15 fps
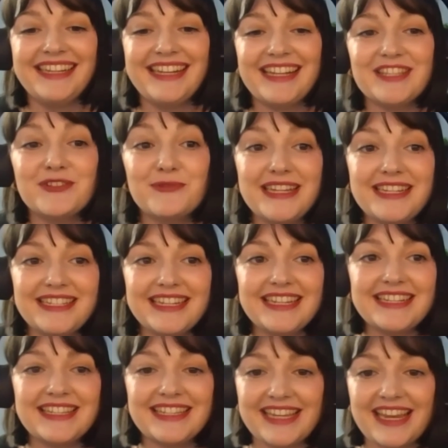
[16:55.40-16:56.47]
And so he
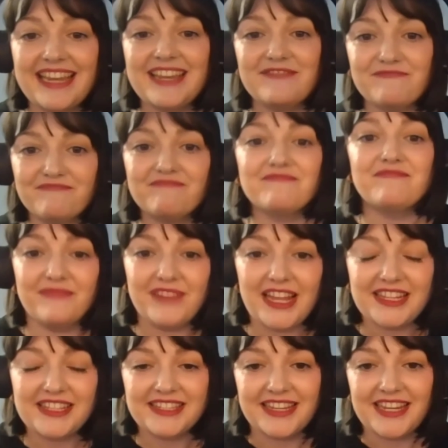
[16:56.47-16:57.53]
did say,
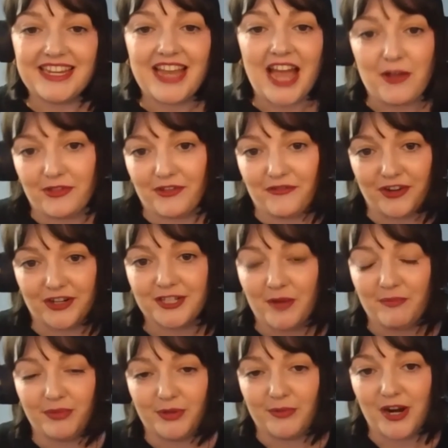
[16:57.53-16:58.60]
let's see how the first
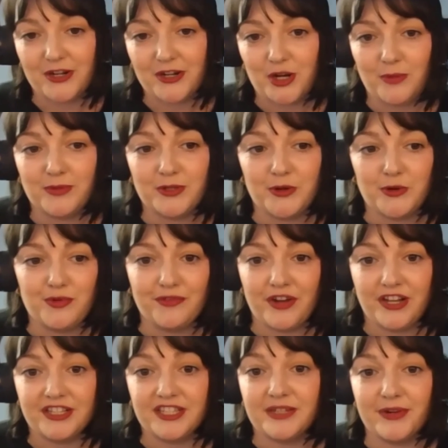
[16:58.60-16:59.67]
couple of workshops go with
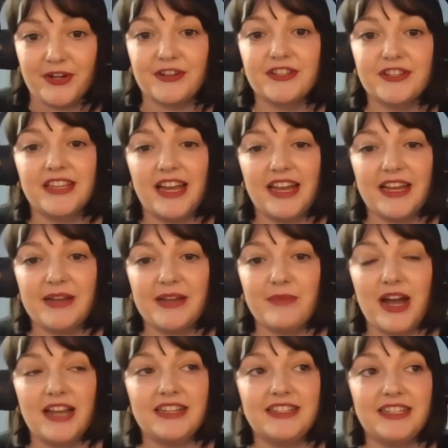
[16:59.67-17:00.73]
customers.
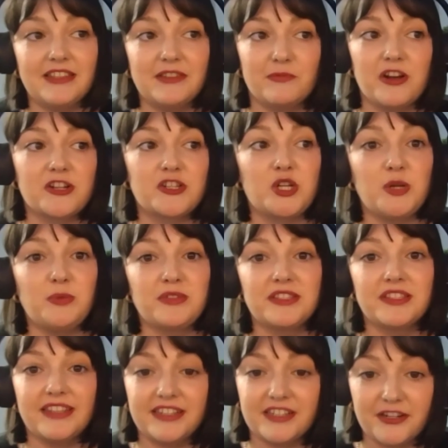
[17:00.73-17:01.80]
I did the workshops.
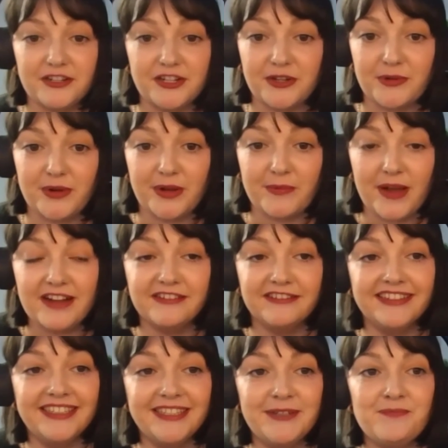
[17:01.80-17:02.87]
They turned out quite well.